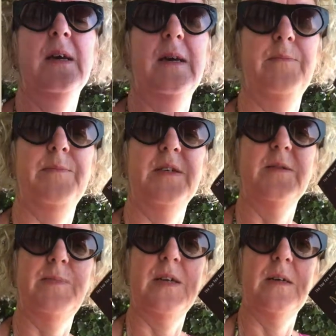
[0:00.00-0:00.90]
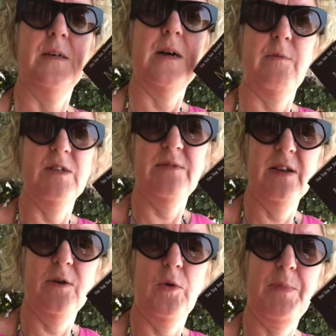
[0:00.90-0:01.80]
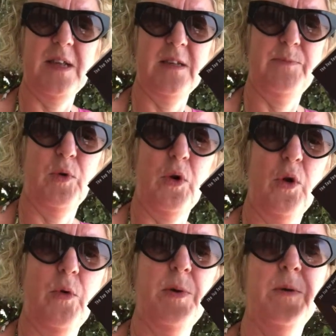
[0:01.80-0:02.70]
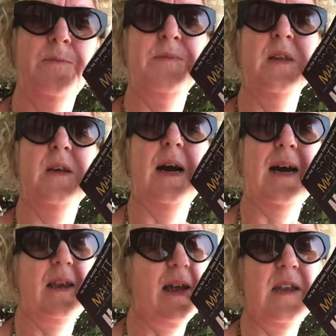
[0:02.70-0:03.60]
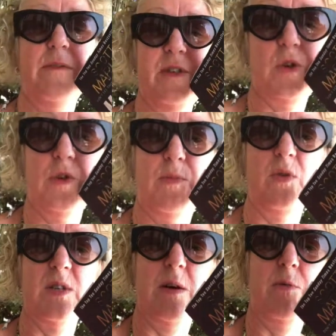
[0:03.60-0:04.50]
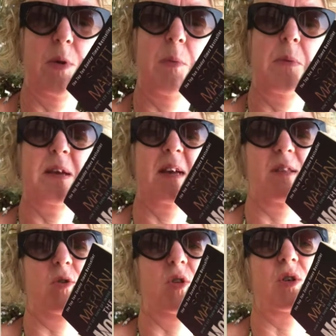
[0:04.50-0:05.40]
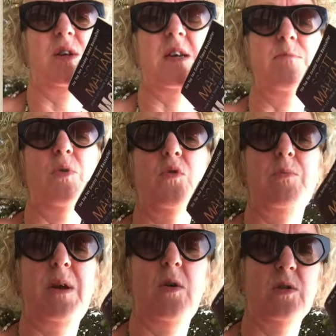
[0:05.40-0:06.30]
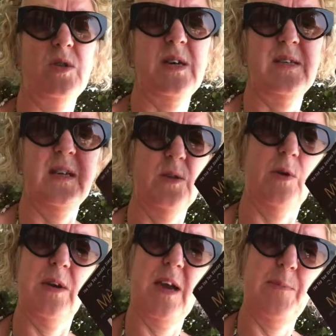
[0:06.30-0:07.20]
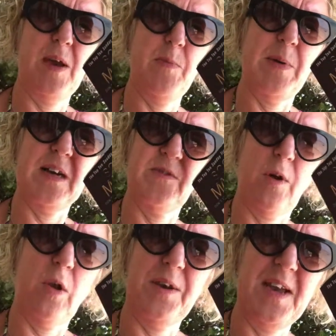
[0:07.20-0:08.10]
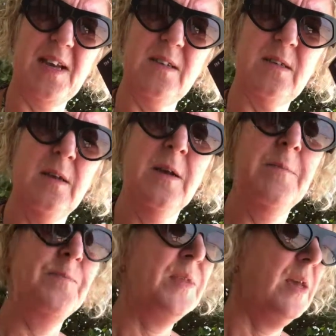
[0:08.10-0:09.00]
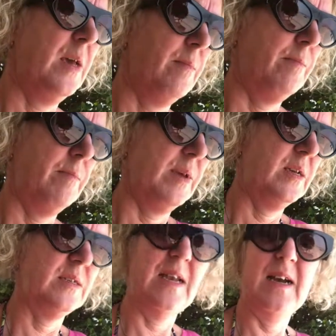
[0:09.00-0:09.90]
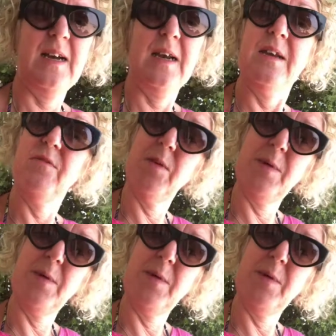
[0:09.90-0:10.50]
Um, but I would definitely go and pick this book up, and any of his other books. I'll probably get the others on ebook, because I tend to only get paperbacks for holidays, um, because then I can leave